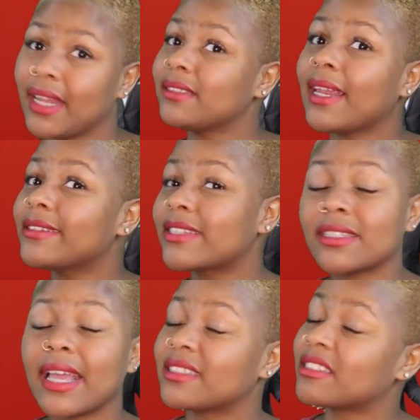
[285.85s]
That
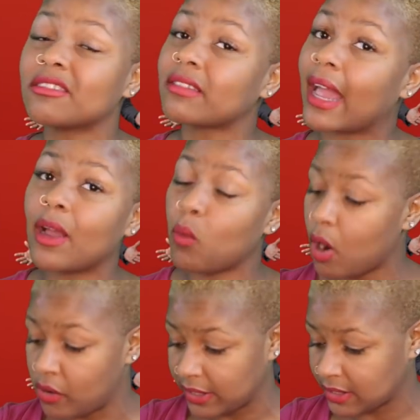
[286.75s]
stank
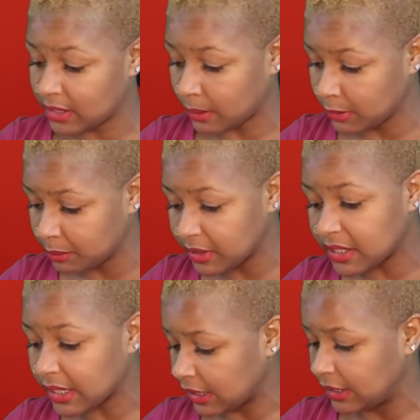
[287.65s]
walk is something to be
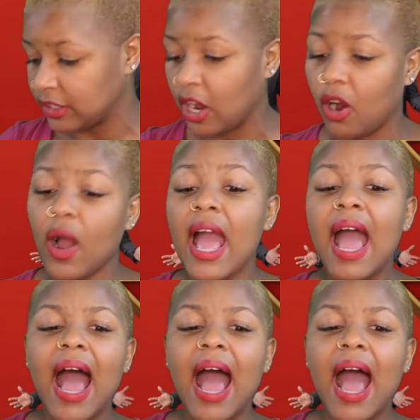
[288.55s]
seen, y'all.